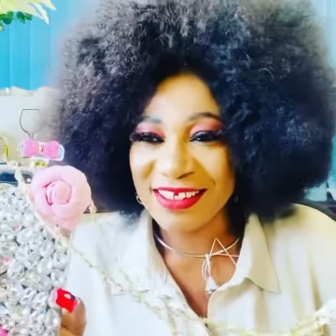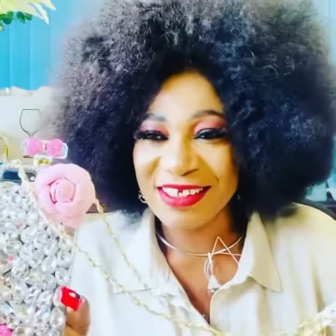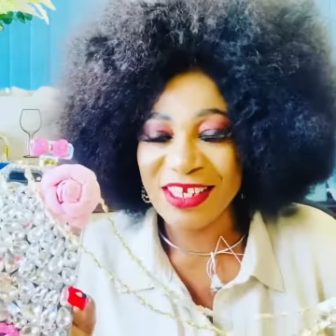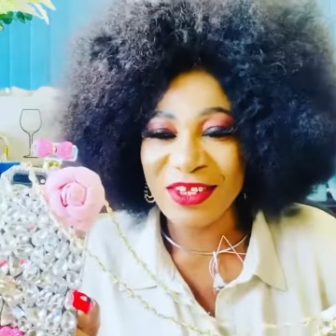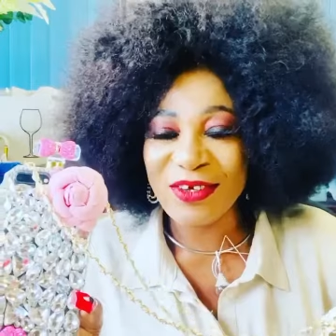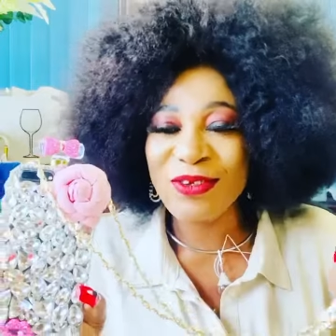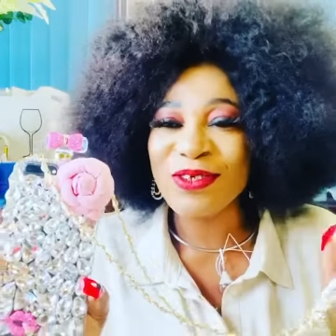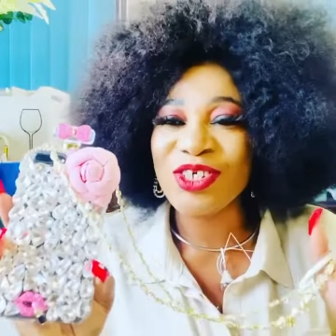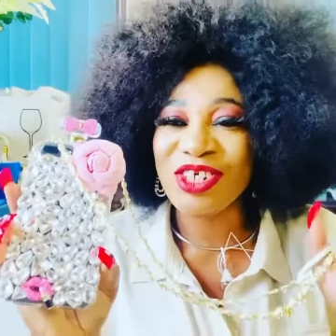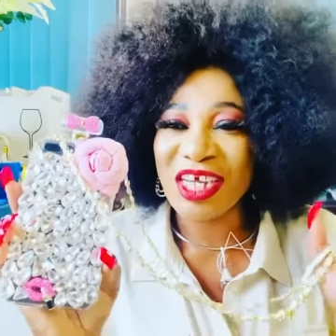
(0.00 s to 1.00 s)
You know, those
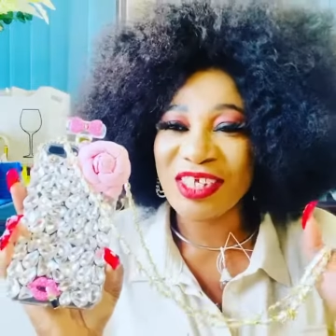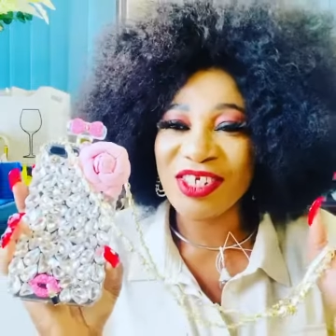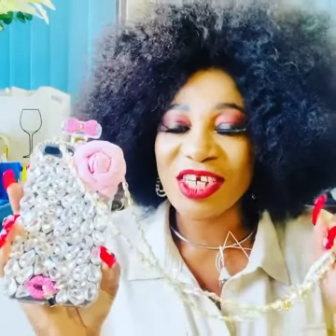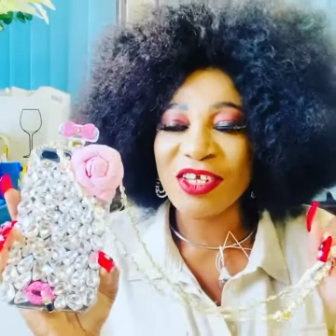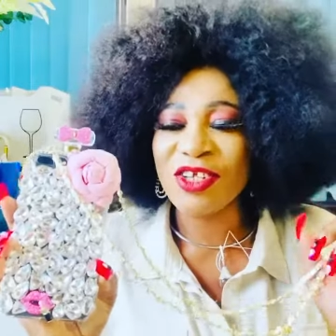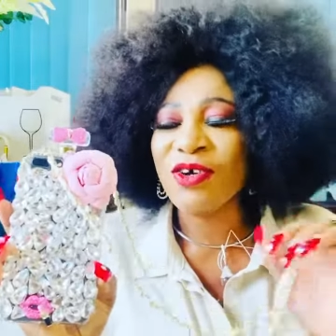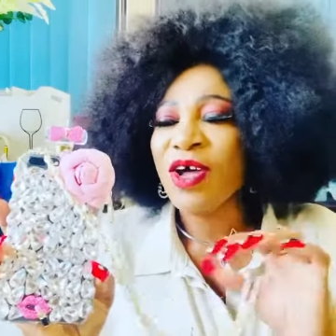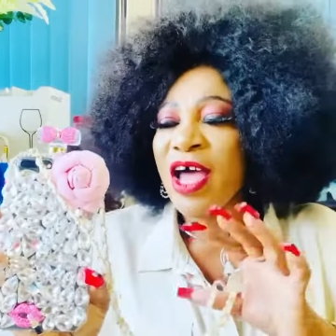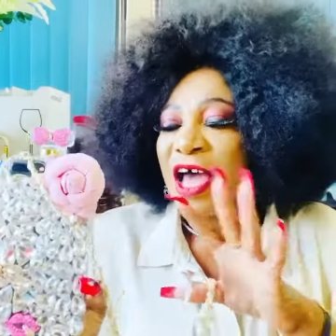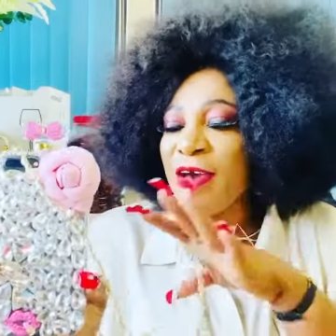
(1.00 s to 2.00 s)
shine, shine. You know,
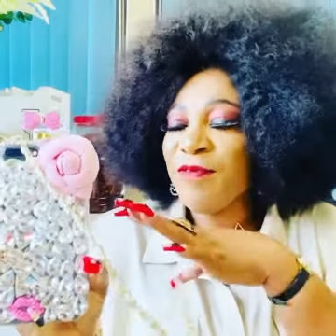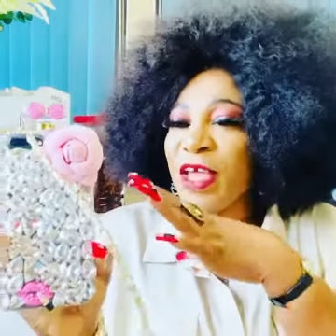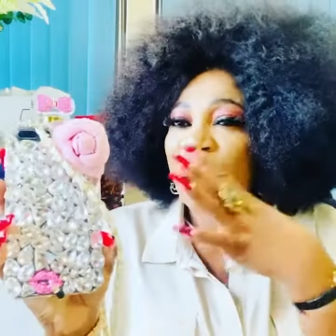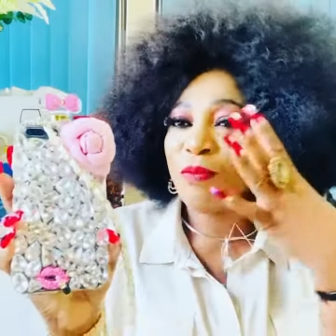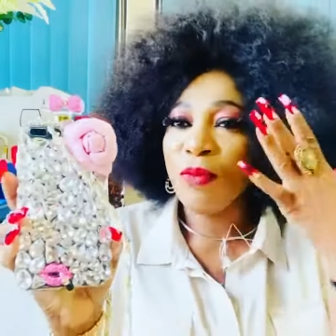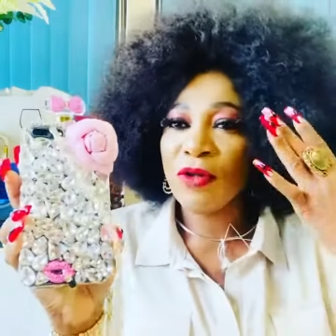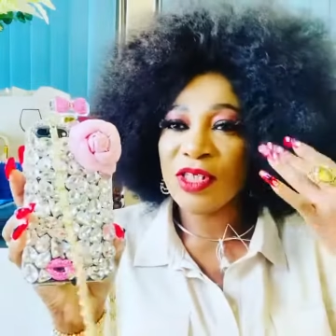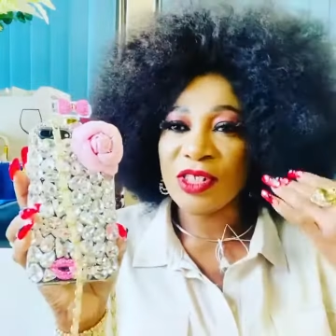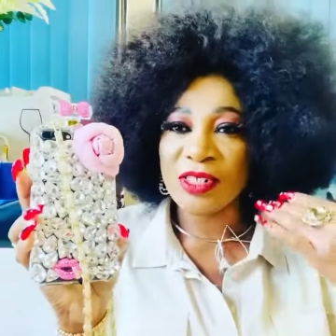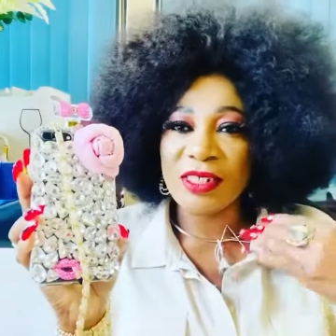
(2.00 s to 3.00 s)
after you polish your
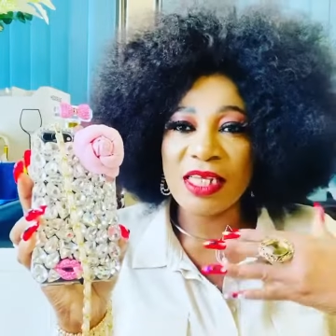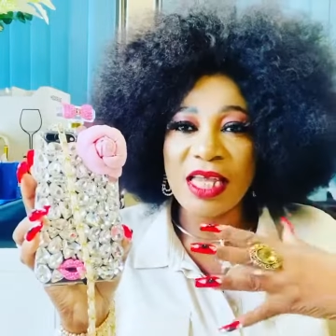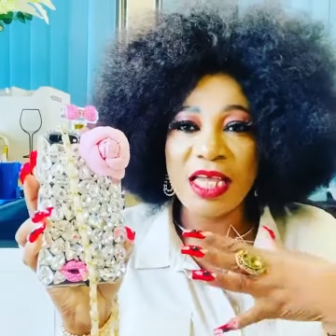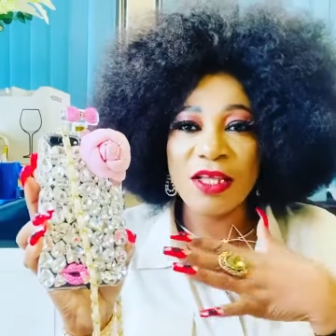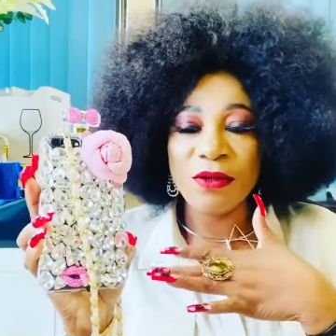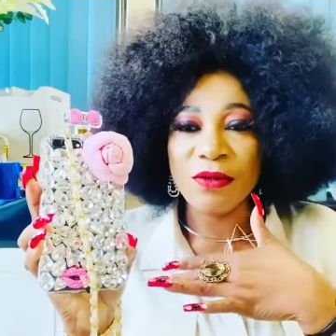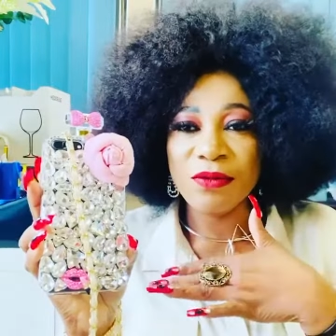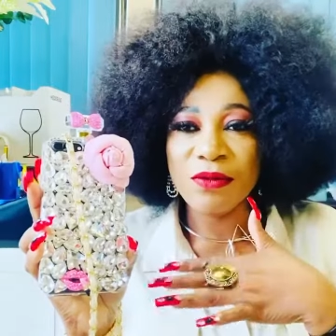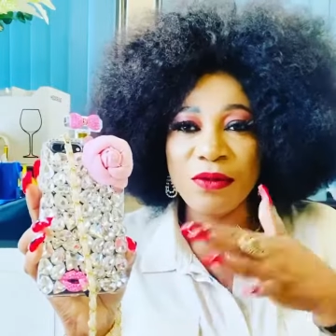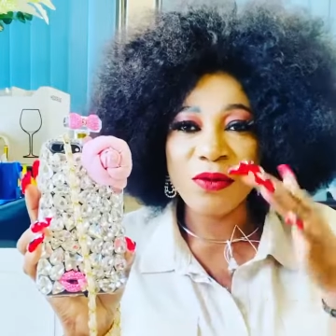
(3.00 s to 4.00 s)
skin, you look
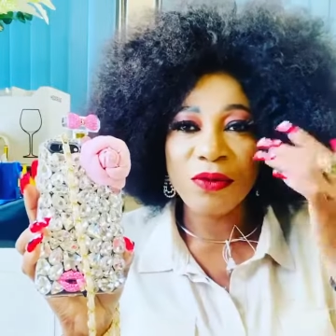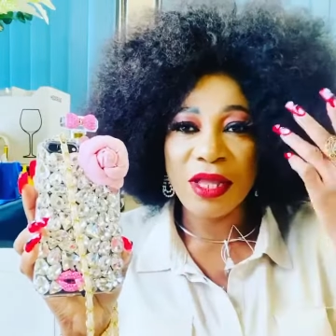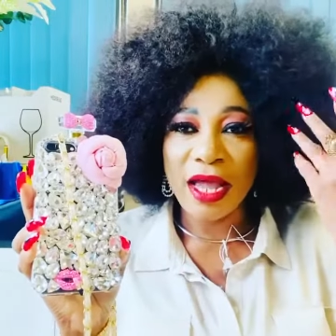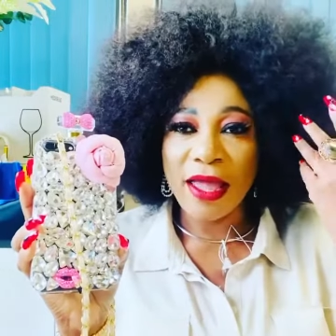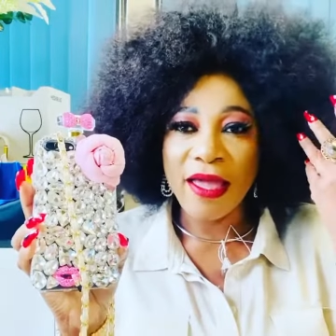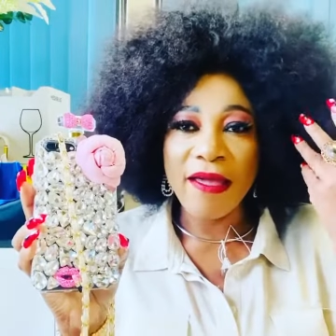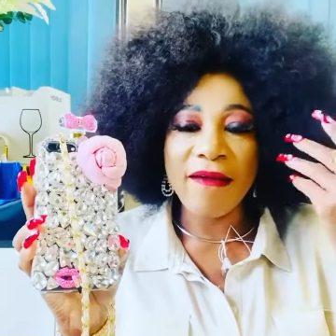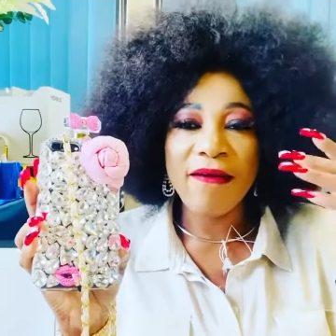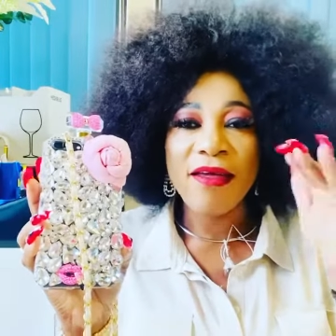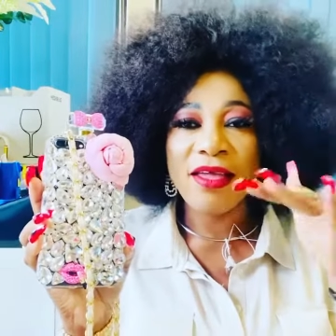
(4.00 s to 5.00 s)
good, your hair,
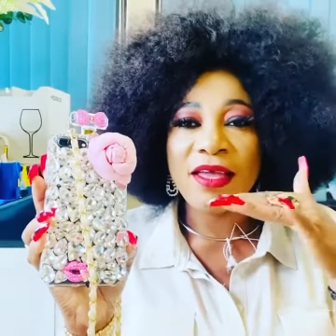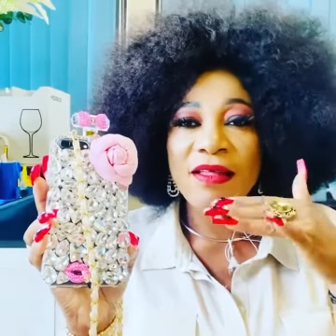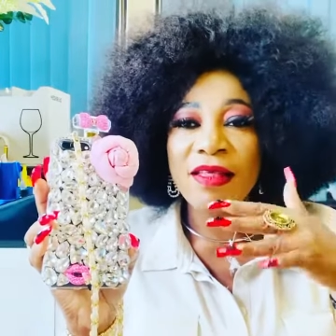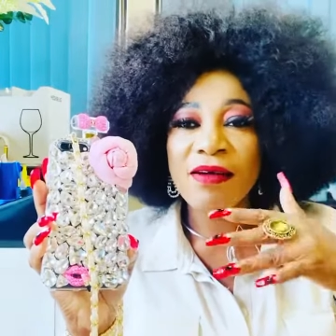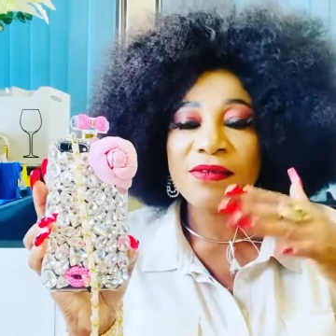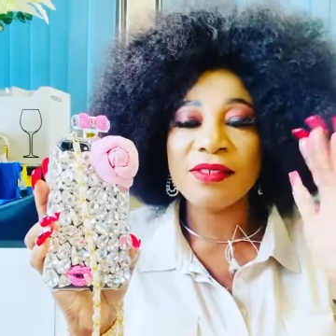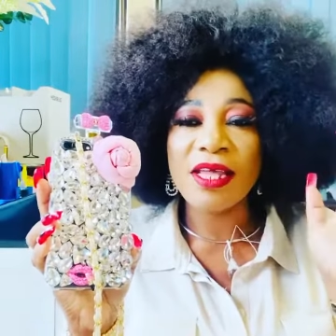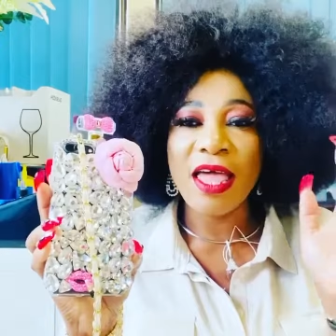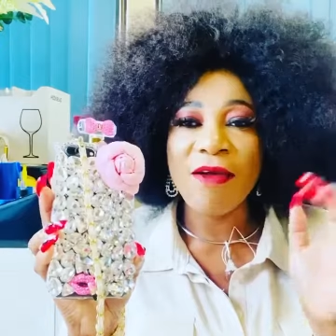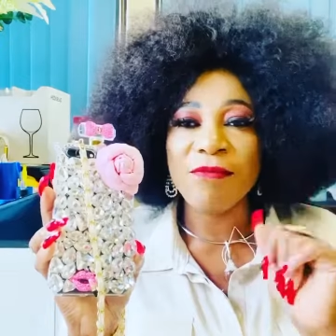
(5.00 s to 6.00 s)
your nails,
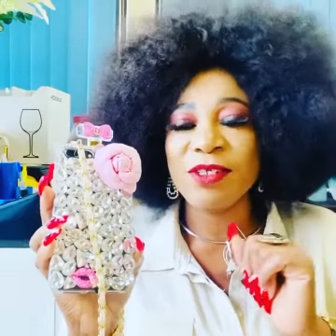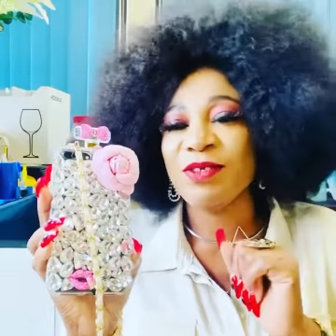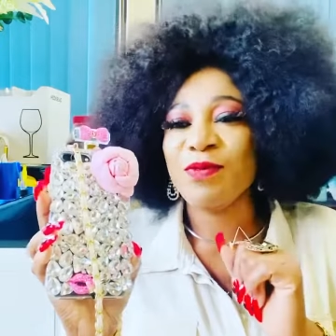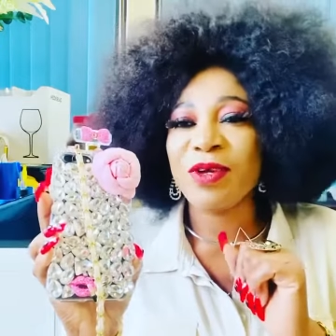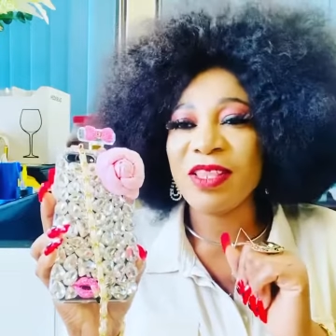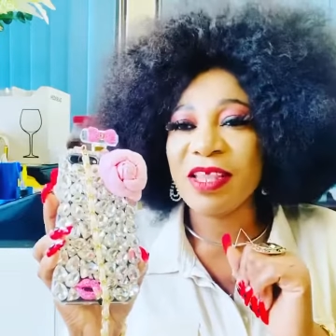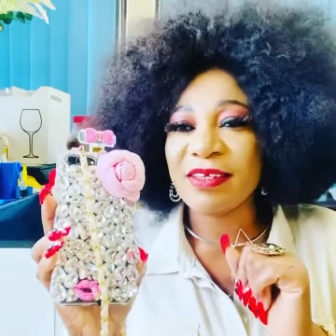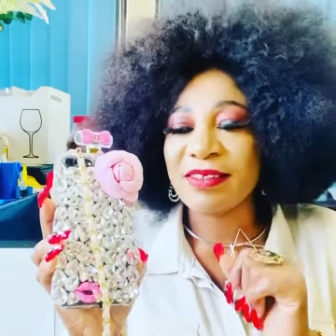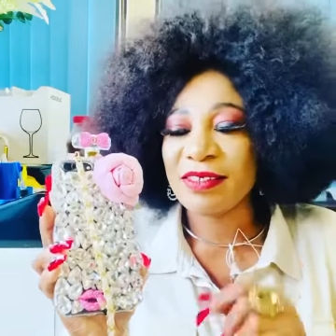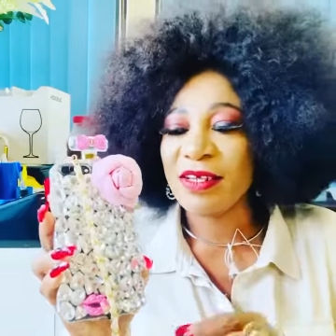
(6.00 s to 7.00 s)
everything. What next?